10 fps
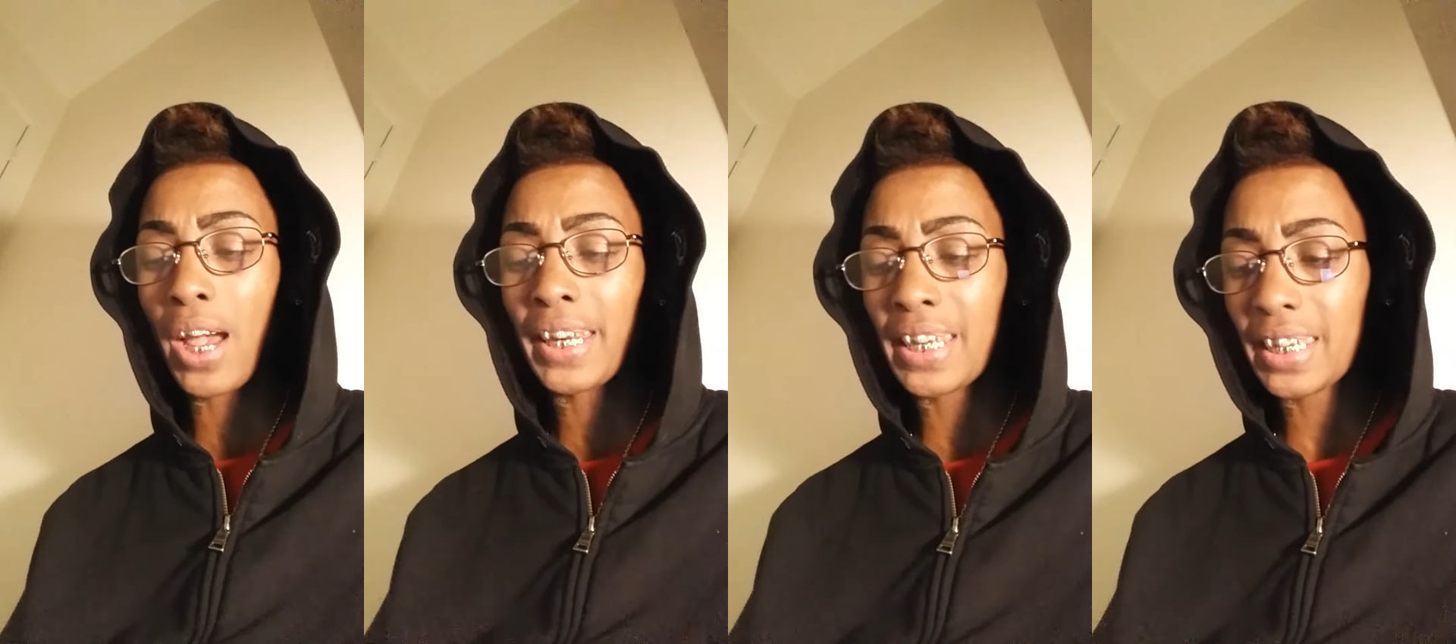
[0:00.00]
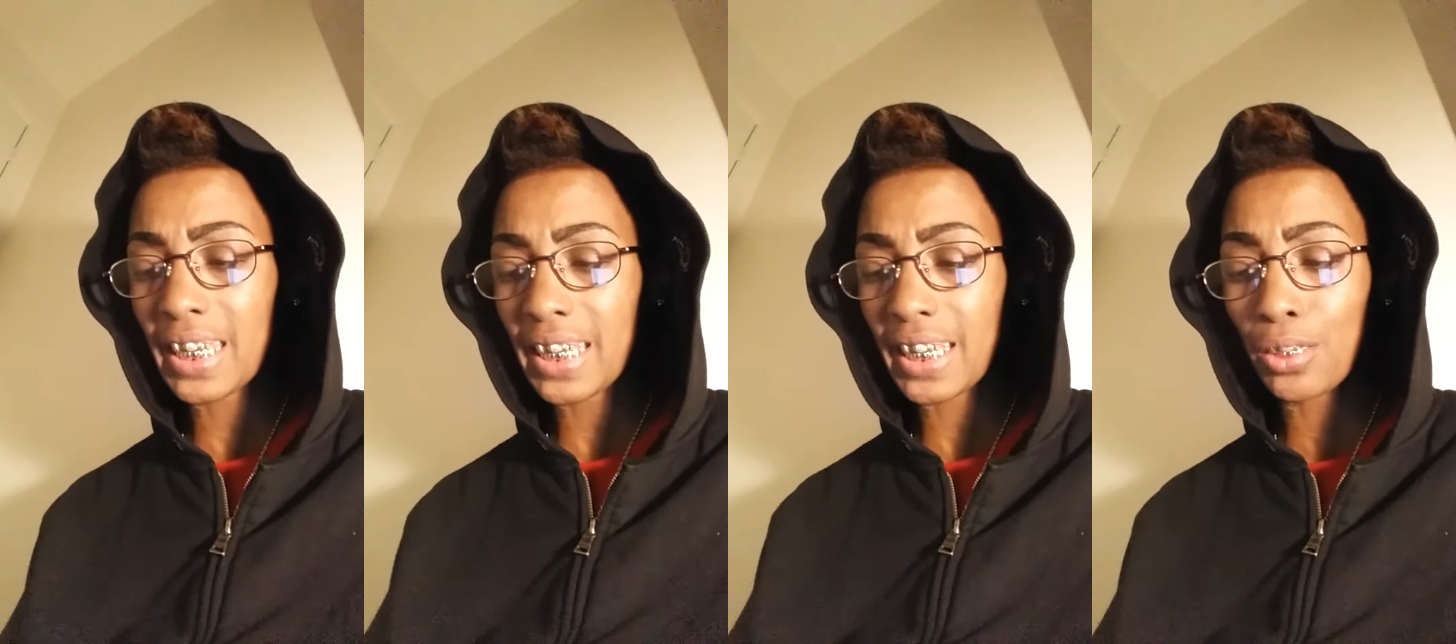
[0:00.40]
I didn't
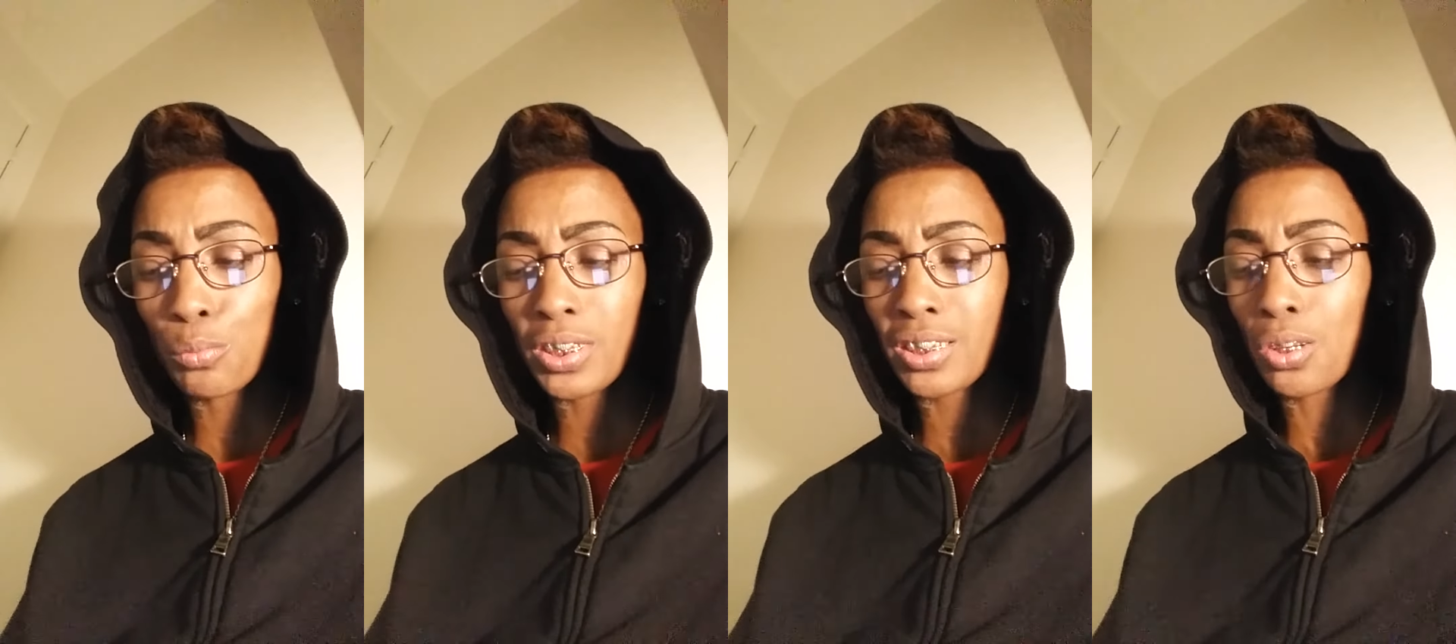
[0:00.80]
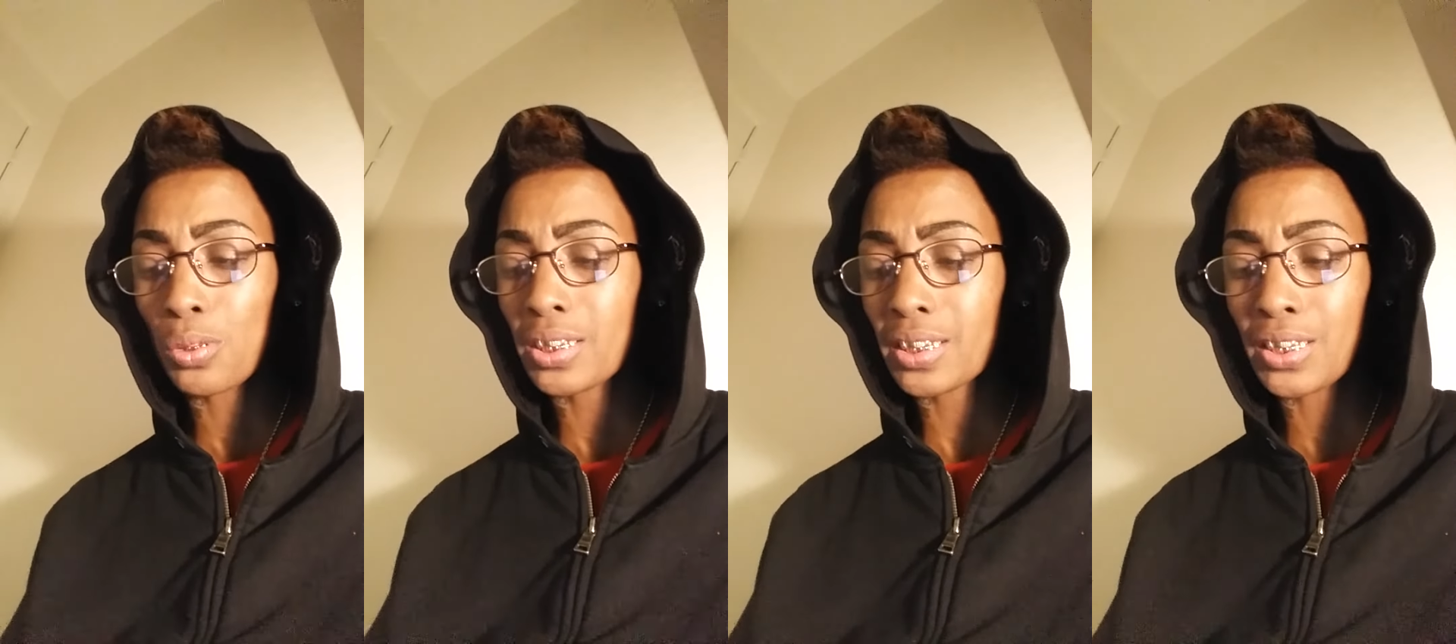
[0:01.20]
think it was
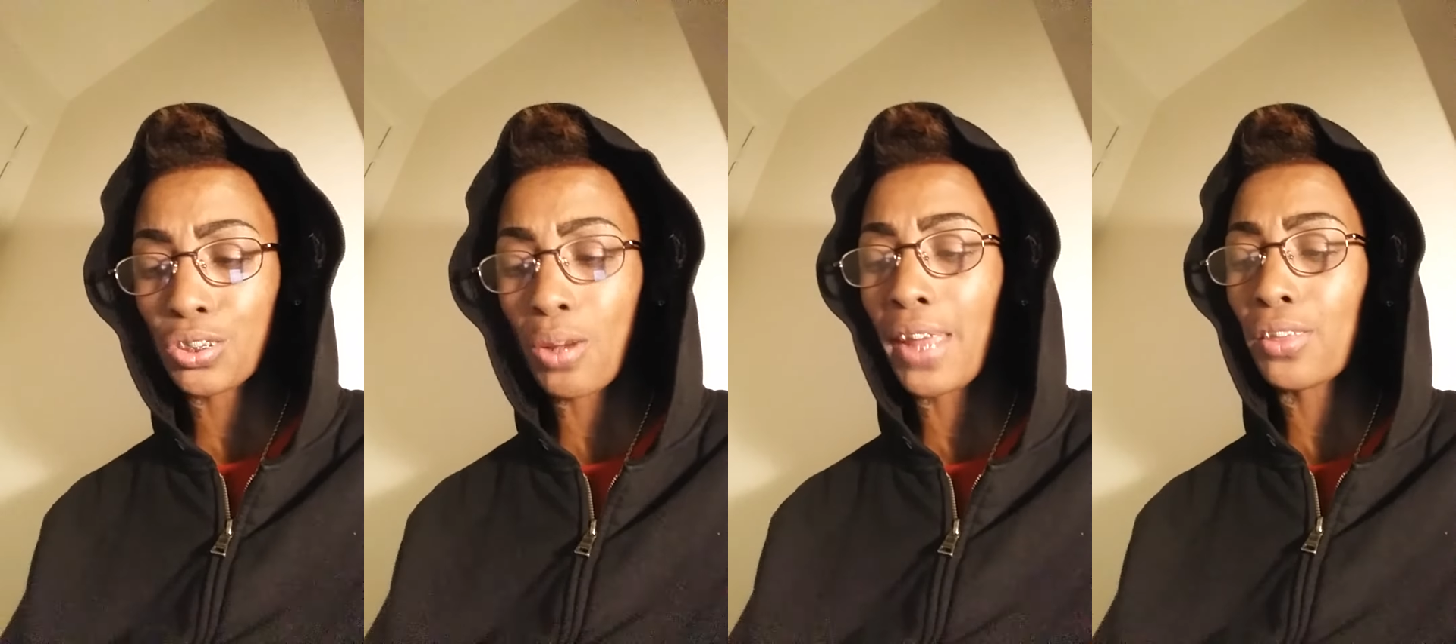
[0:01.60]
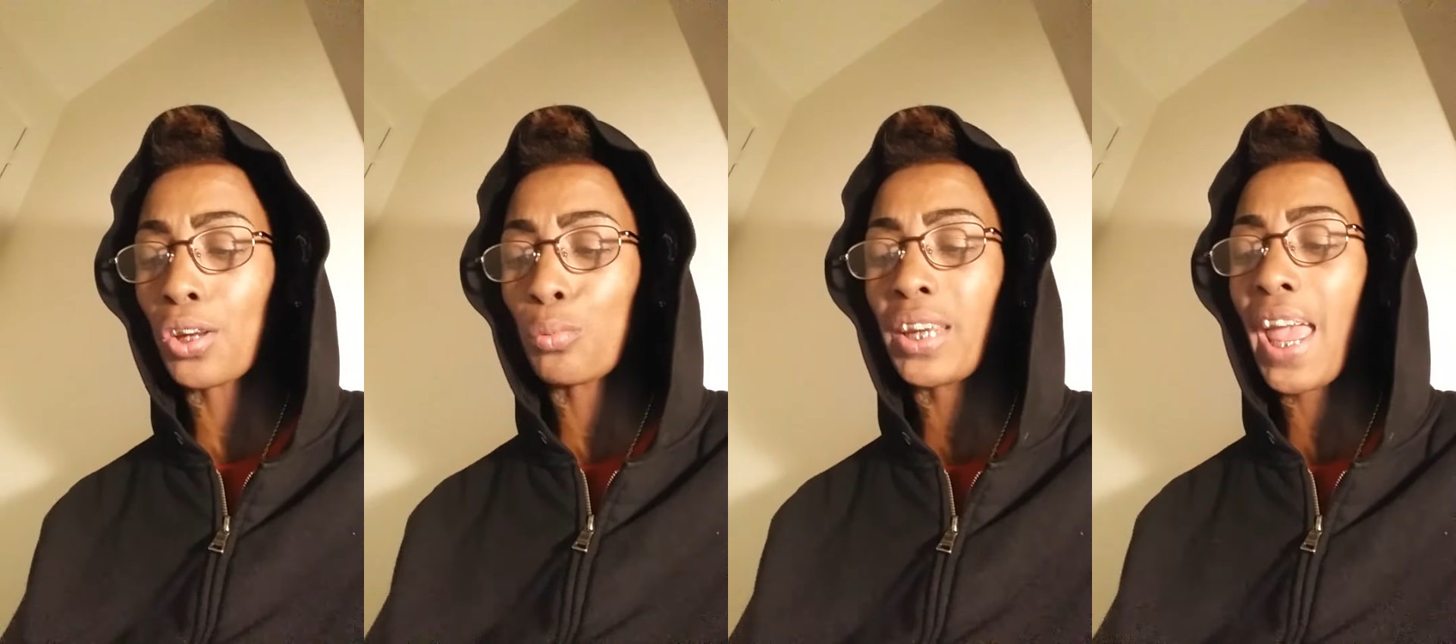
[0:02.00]
so essential. I
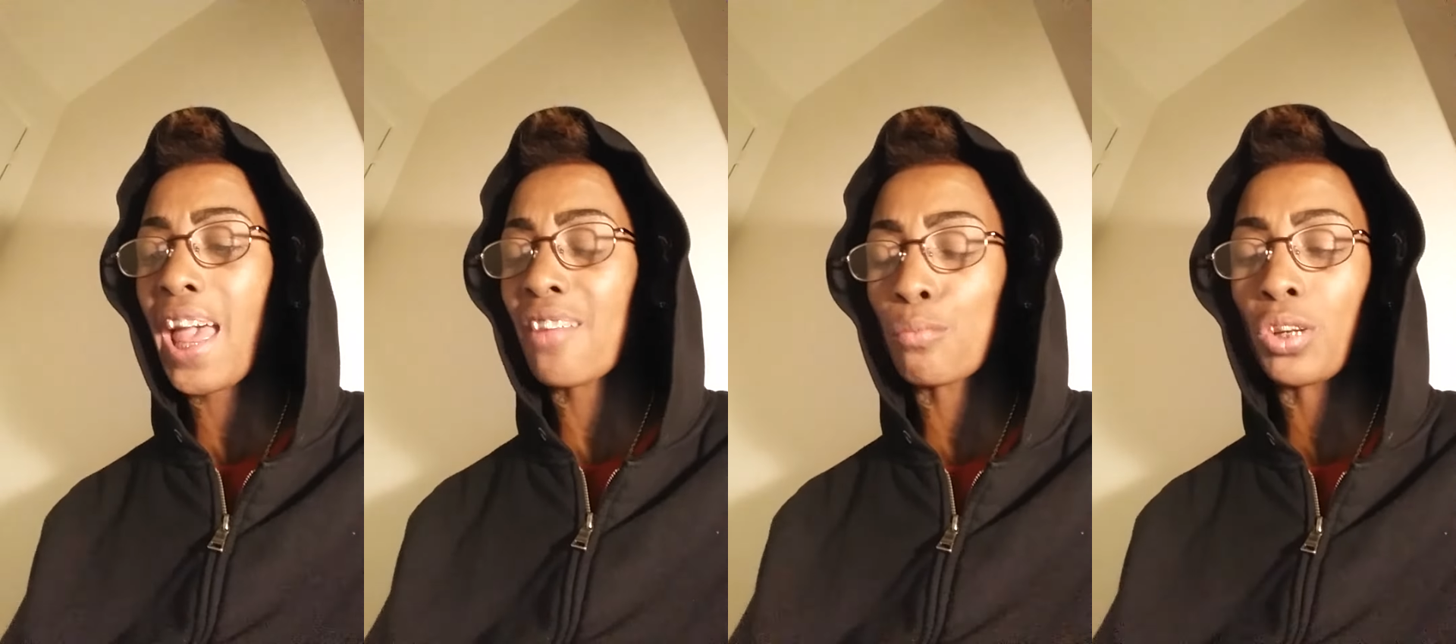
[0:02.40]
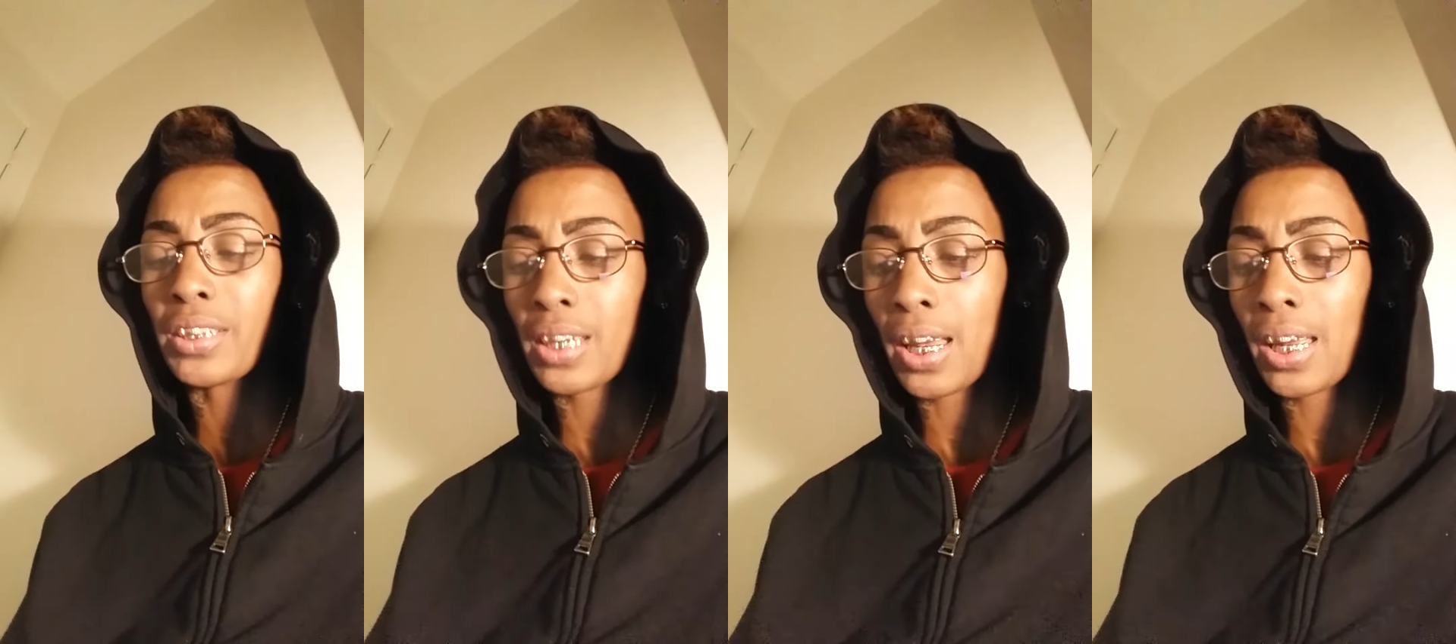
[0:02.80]
thought we'd have more
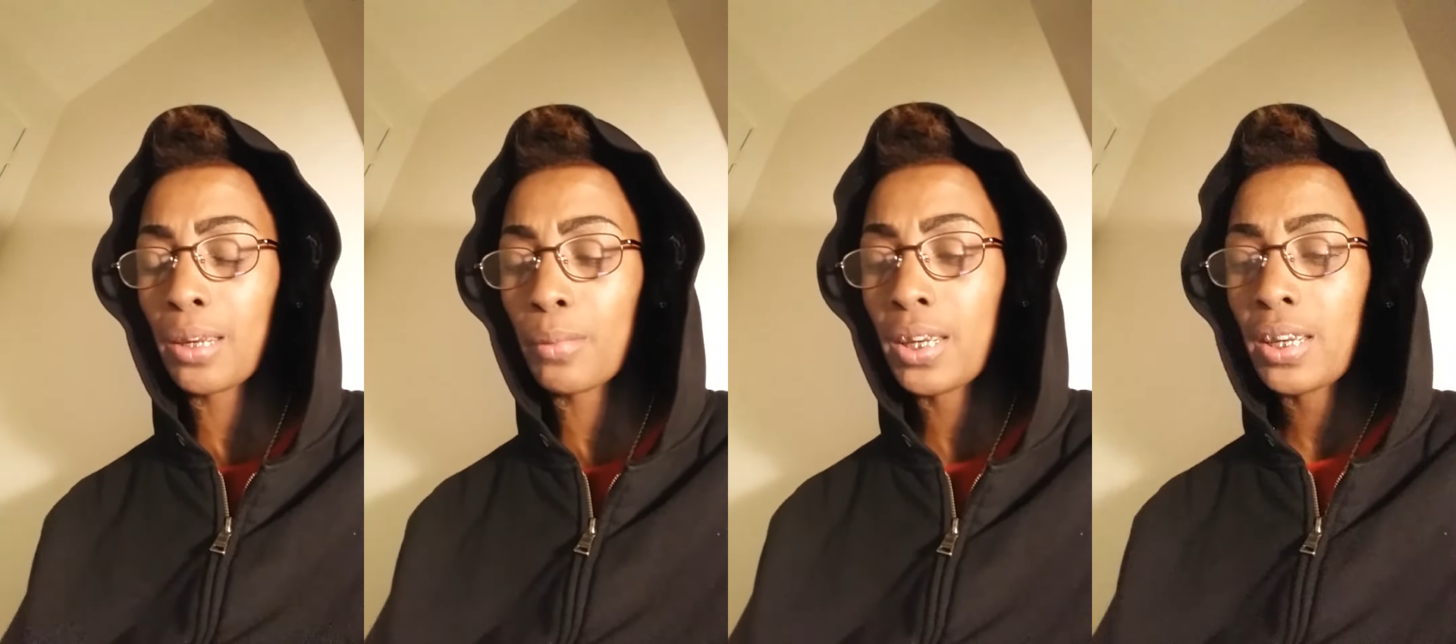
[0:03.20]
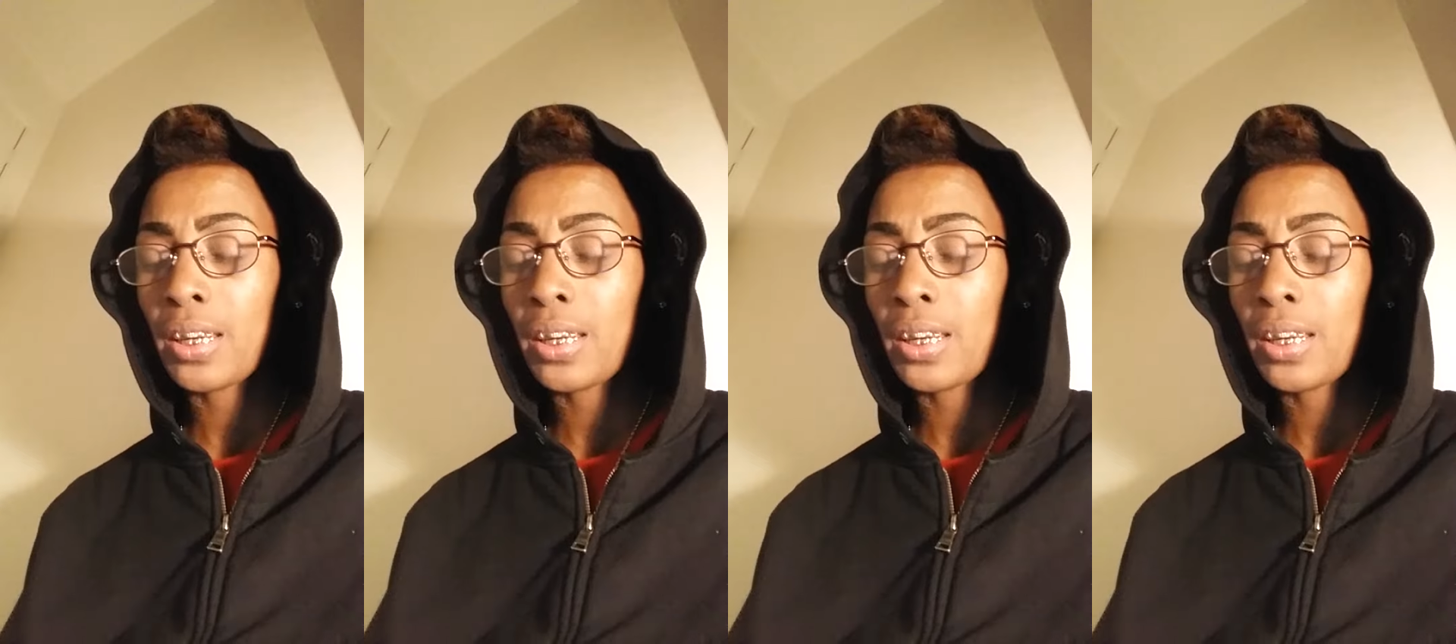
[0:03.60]
time